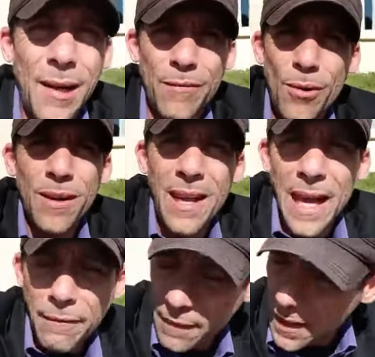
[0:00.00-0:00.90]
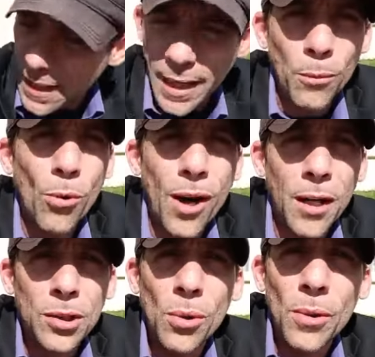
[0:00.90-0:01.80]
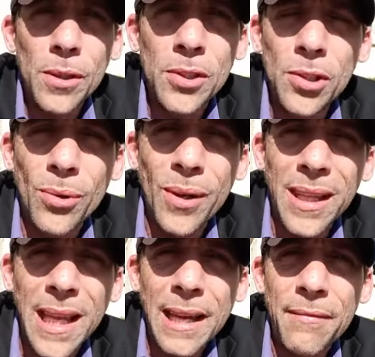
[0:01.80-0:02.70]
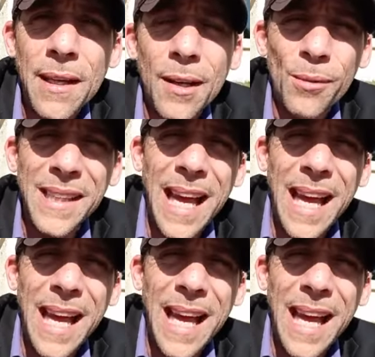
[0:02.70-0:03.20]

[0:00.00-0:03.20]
of your life and walk towards your life with